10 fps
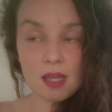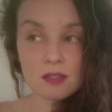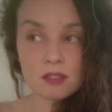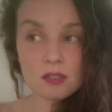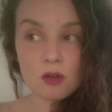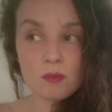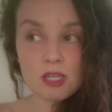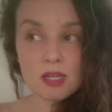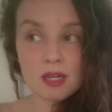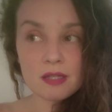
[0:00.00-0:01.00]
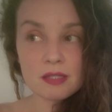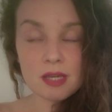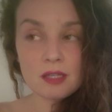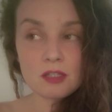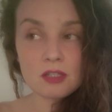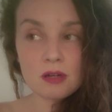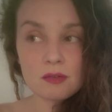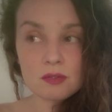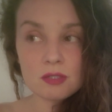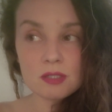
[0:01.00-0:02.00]
And so because I
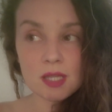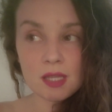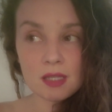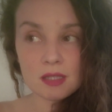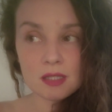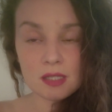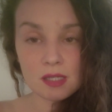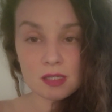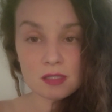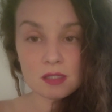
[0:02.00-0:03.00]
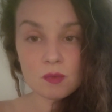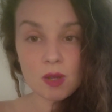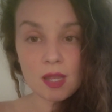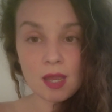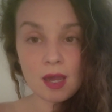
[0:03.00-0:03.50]
don't take the easy way